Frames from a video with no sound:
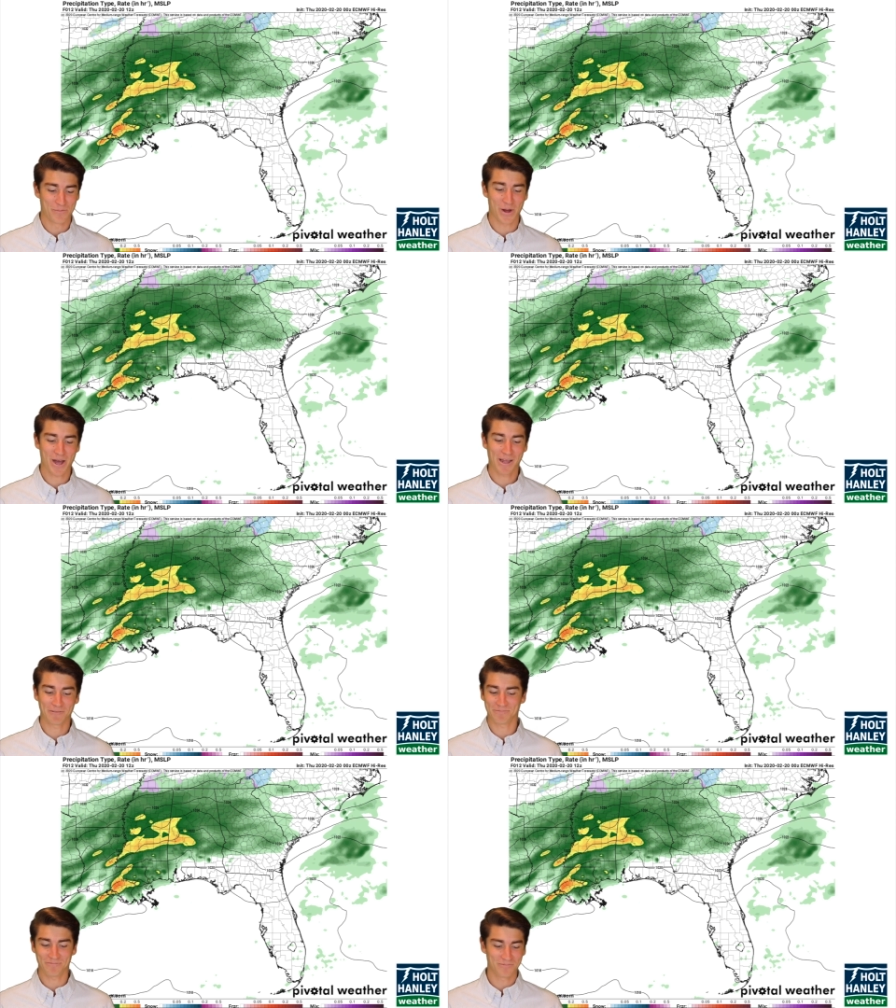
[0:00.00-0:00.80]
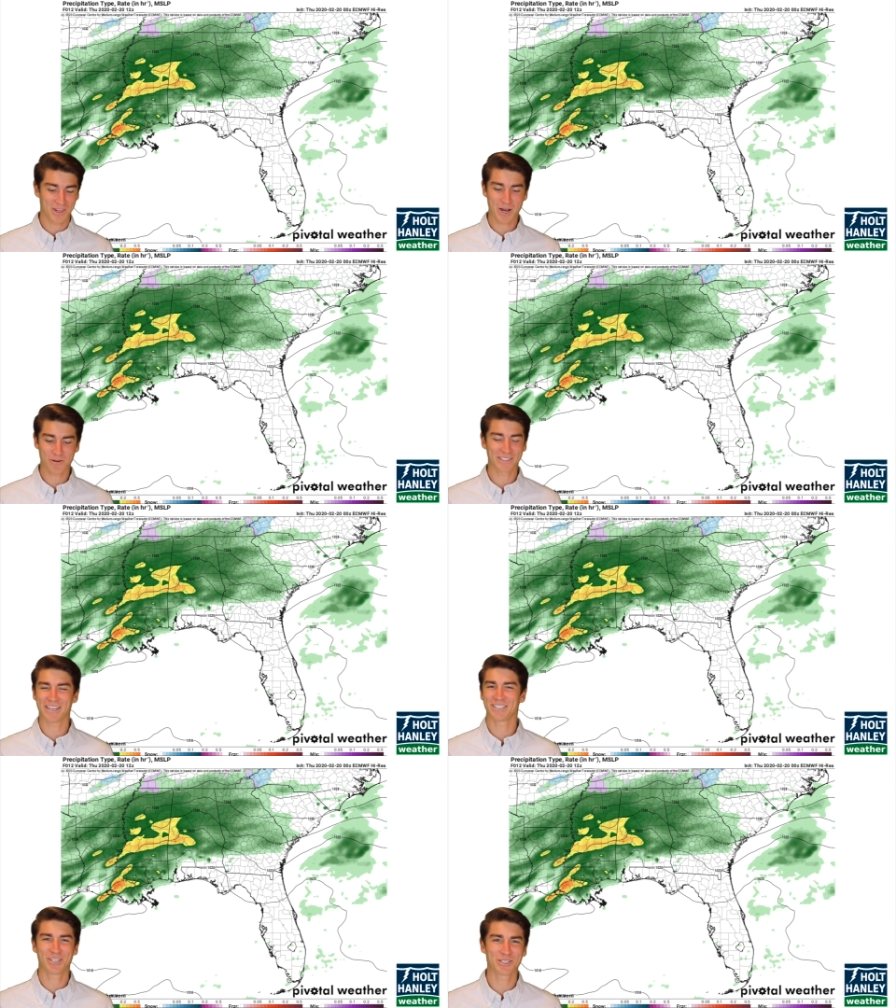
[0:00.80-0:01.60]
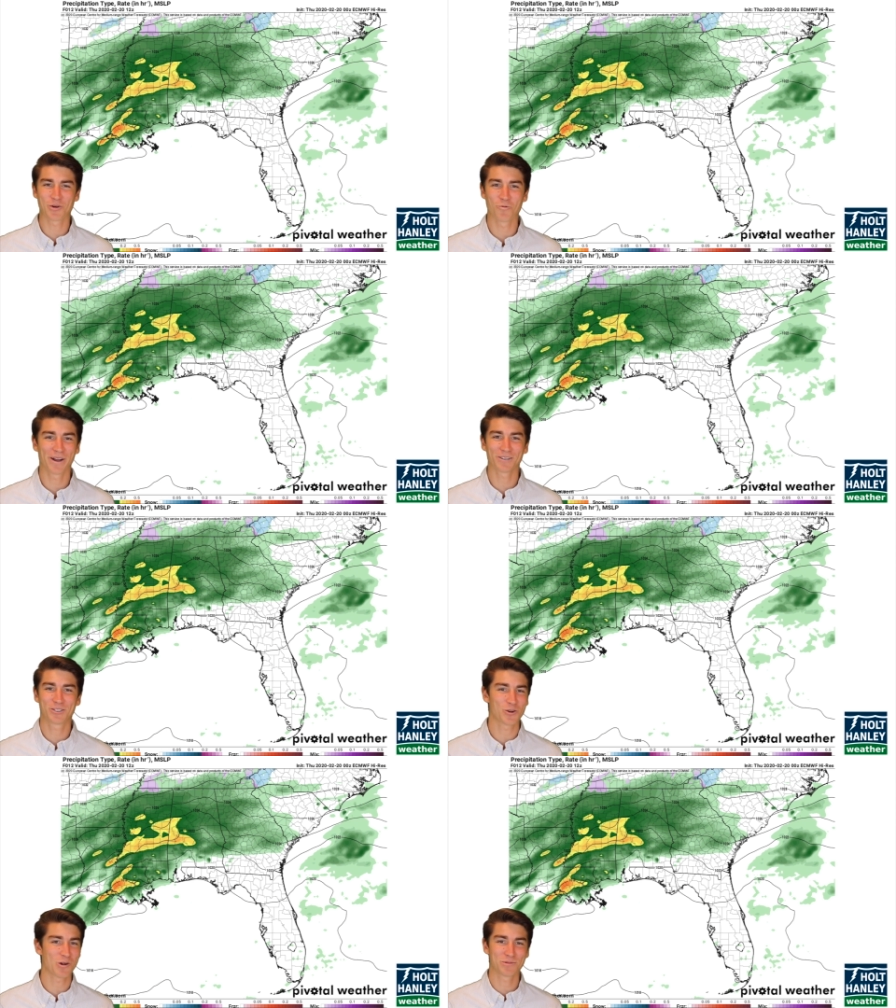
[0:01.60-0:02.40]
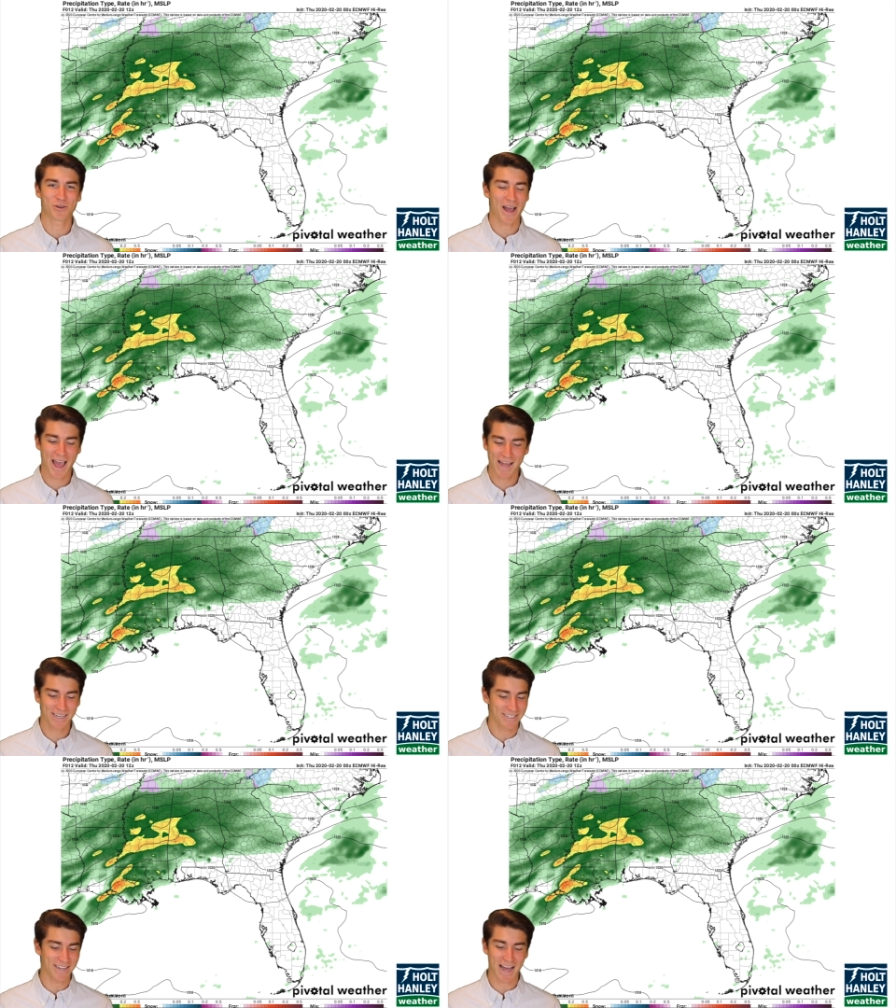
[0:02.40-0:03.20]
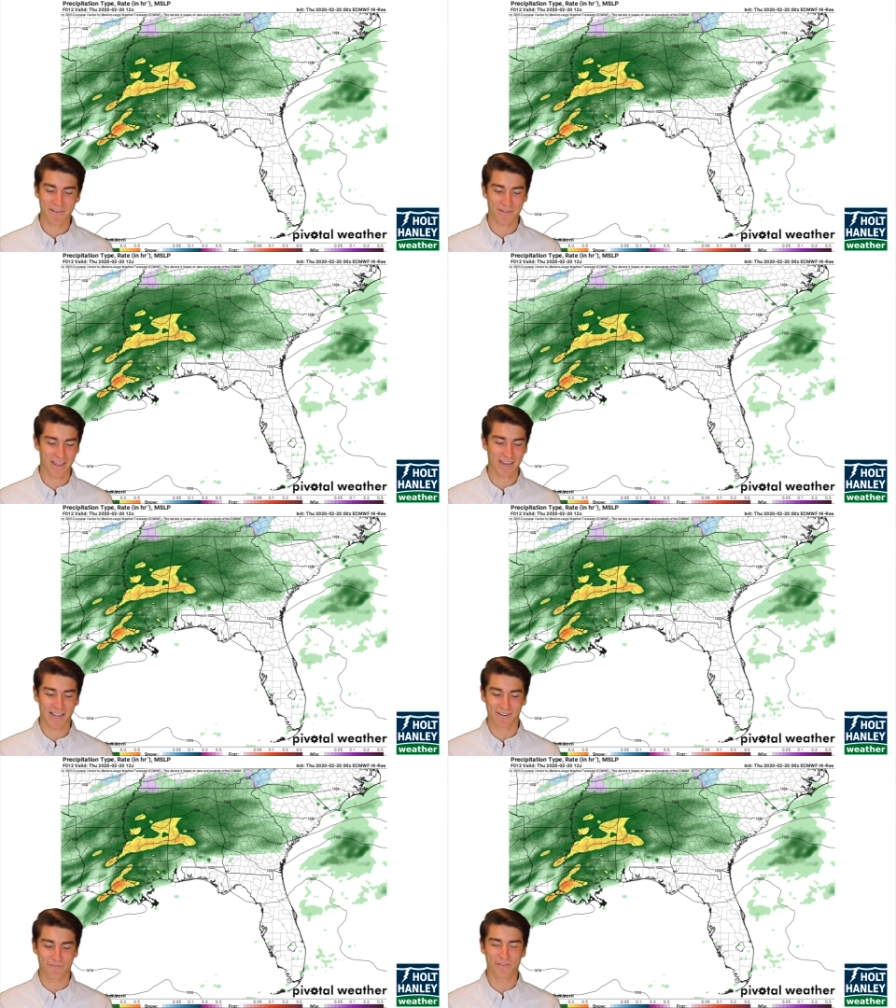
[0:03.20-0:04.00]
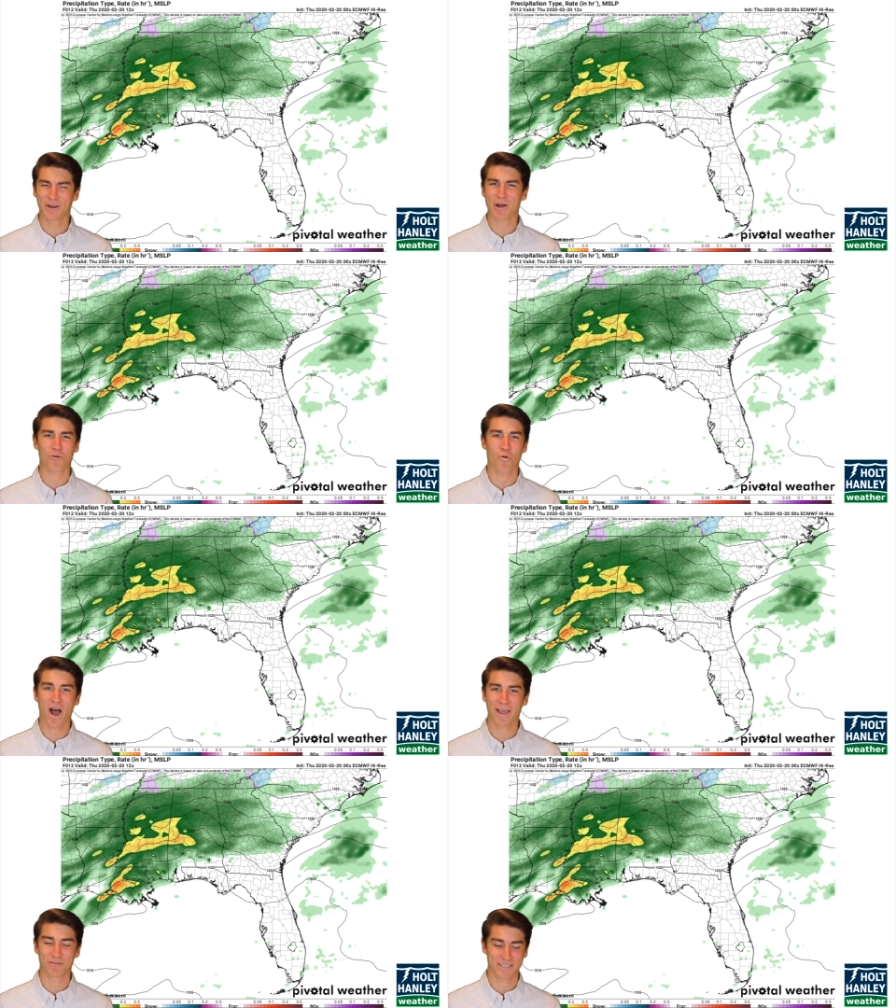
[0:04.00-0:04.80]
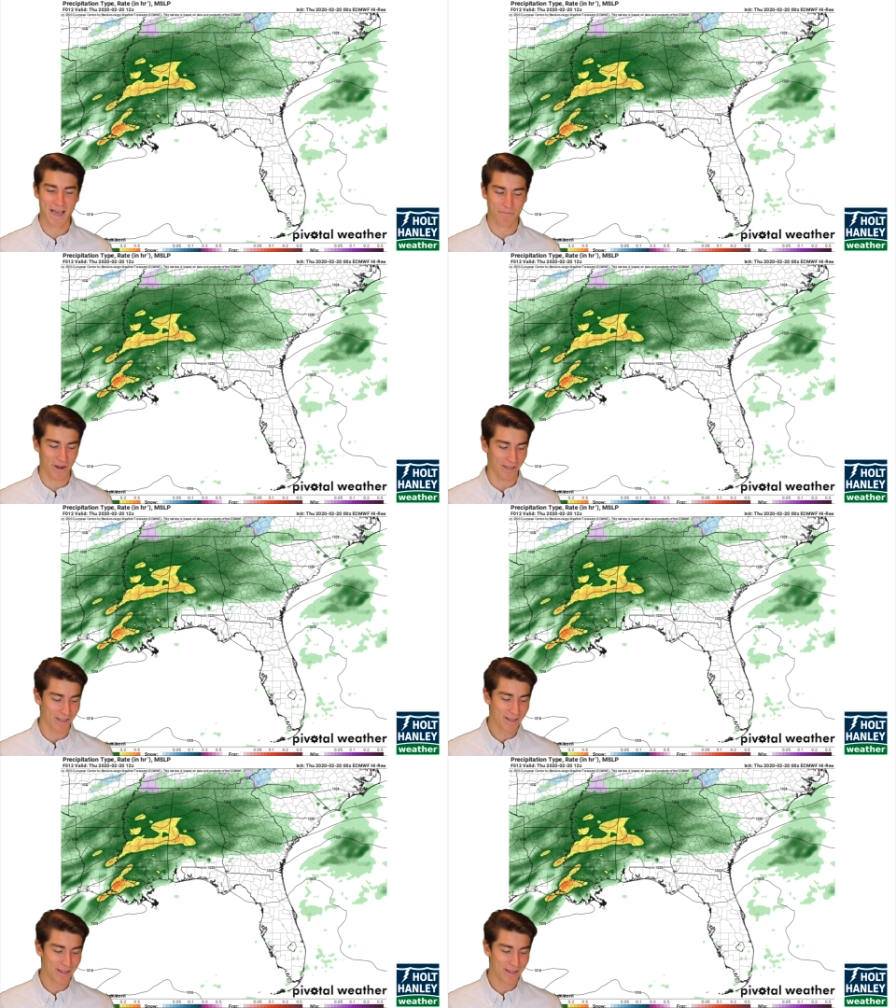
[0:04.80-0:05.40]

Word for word: But, you know, it's, it's just a weird storm, so I had to dive in and figure out why it was happening.